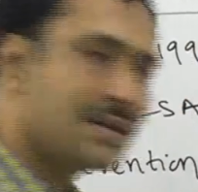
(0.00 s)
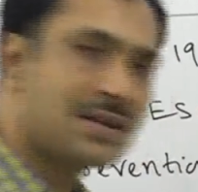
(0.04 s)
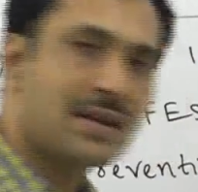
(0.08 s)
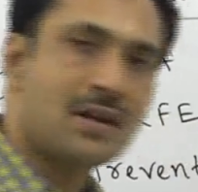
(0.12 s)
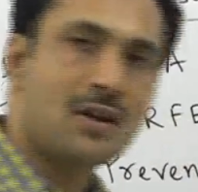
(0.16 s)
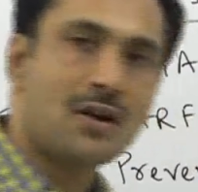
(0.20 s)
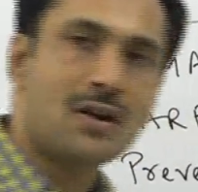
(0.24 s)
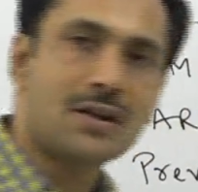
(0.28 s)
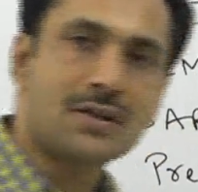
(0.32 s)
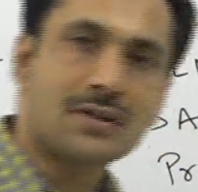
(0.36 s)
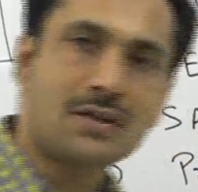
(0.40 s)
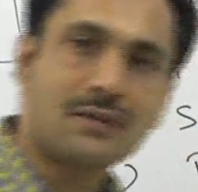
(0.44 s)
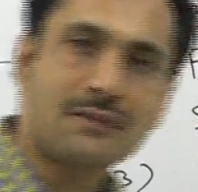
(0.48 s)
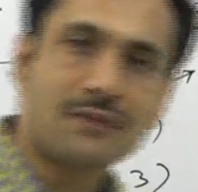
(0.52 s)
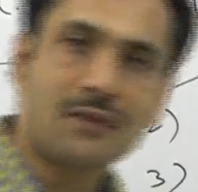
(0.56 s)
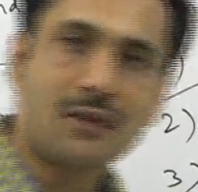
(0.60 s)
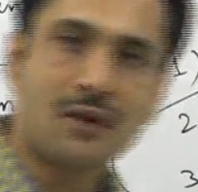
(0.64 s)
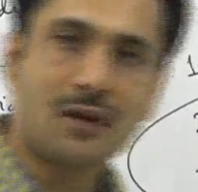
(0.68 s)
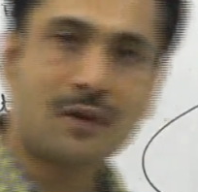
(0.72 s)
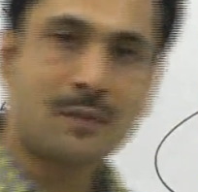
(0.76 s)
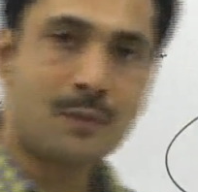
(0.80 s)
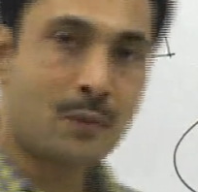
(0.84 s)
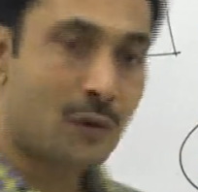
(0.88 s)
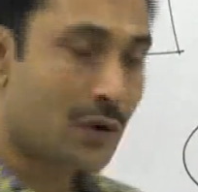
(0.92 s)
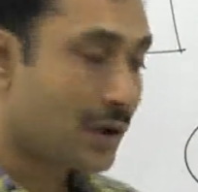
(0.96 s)
a lot of
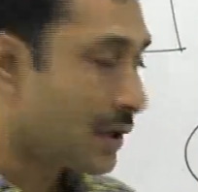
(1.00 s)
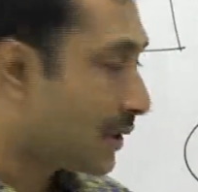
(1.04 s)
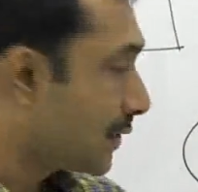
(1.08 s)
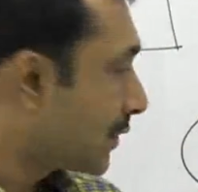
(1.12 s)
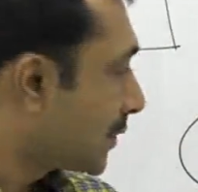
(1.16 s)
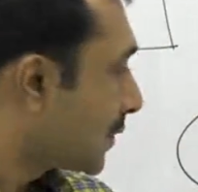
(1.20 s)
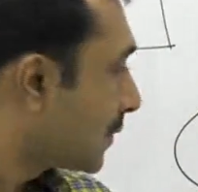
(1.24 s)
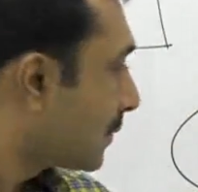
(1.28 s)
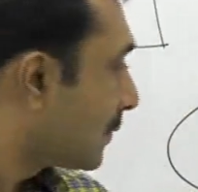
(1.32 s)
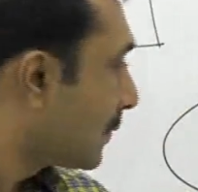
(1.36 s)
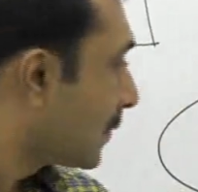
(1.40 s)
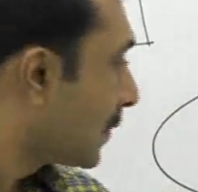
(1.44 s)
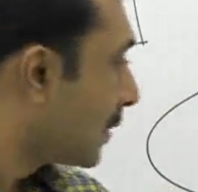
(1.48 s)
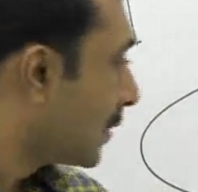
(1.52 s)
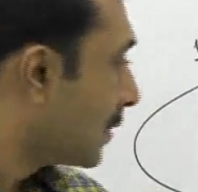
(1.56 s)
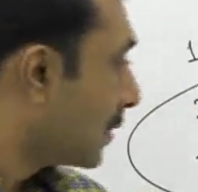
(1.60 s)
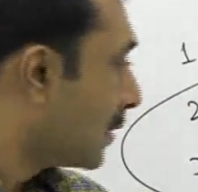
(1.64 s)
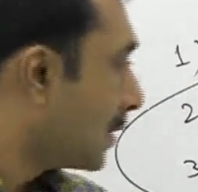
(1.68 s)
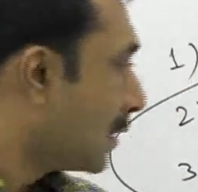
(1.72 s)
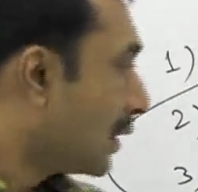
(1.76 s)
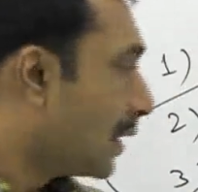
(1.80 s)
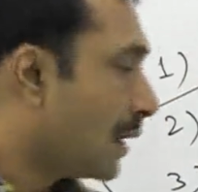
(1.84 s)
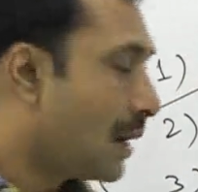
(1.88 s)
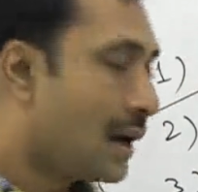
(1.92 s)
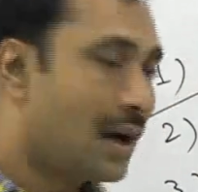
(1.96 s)
corporates
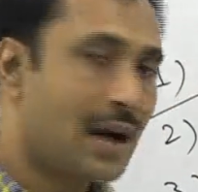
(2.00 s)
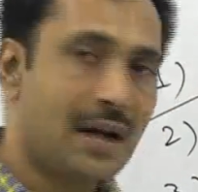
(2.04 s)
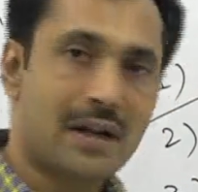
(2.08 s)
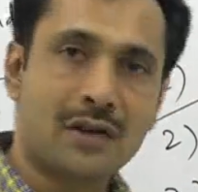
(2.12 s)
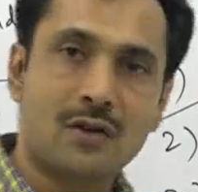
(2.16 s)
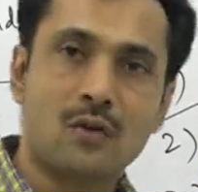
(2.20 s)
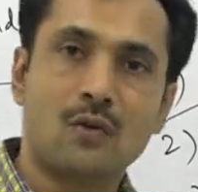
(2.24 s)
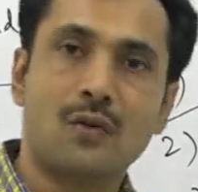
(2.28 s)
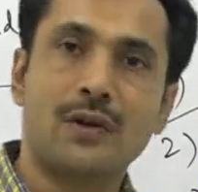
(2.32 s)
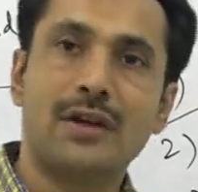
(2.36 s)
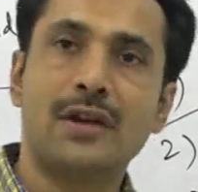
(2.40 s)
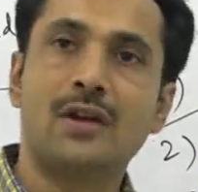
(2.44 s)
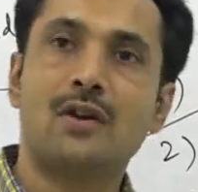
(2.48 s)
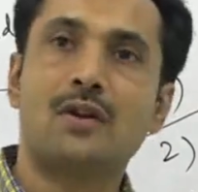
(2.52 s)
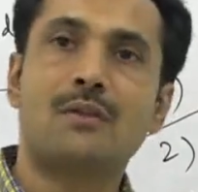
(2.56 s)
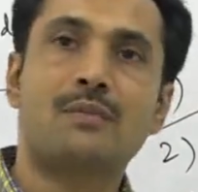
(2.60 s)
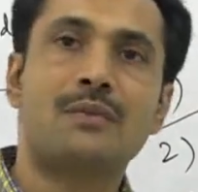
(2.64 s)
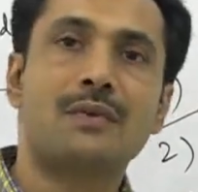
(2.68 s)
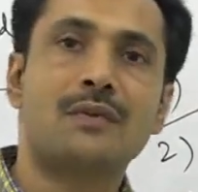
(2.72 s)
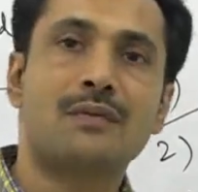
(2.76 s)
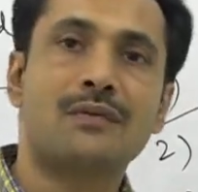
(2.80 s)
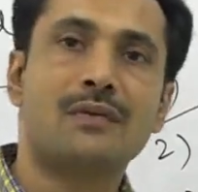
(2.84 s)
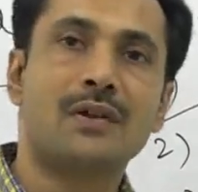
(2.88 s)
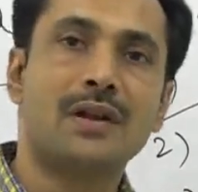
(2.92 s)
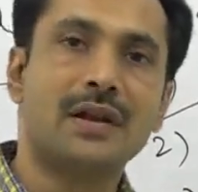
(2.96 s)
are going or
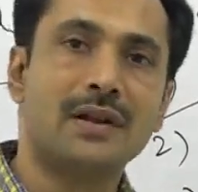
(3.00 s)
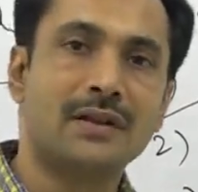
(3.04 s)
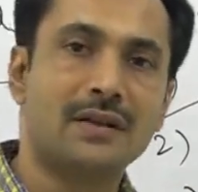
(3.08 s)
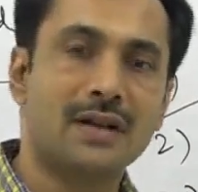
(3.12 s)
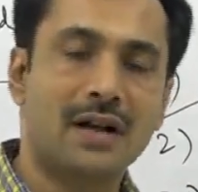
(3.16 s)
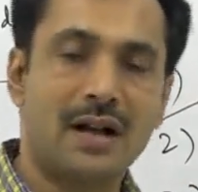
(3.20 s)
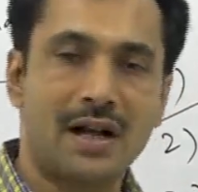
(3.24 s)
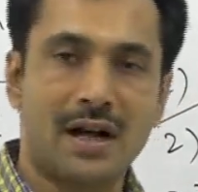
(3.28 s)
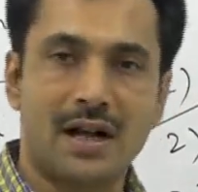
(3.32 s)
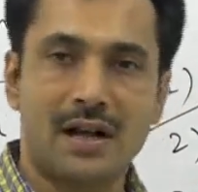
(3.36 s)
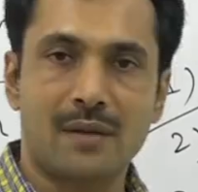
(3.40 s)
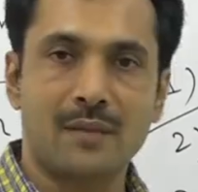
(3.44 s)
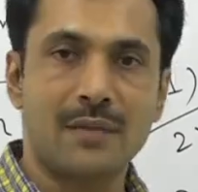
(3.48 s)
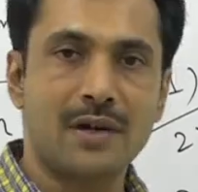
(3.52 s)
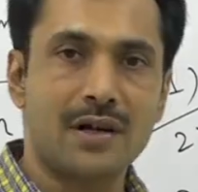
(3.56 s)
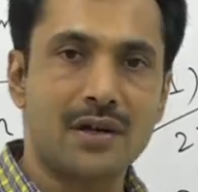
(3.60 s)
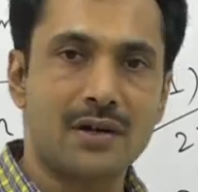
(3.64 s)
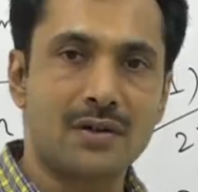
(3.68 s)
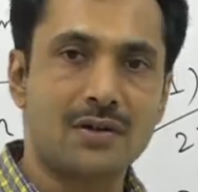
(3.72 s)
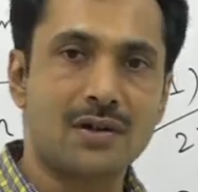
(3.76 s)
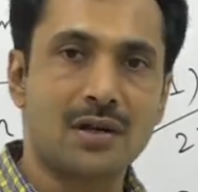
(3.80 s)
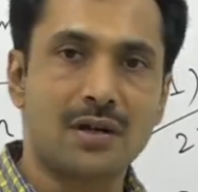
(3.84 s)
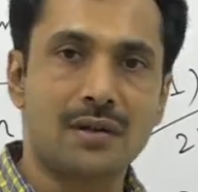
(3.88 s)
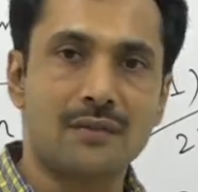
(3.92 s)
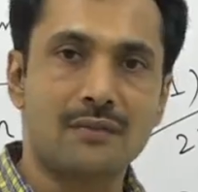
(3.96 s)
preferring the
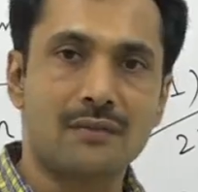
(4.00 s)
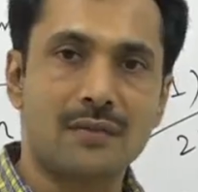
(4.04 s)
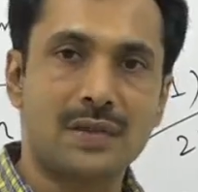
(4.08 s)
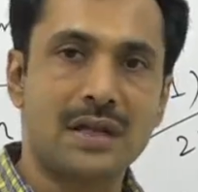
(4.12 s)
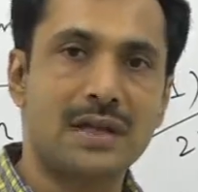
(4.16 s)
arbitration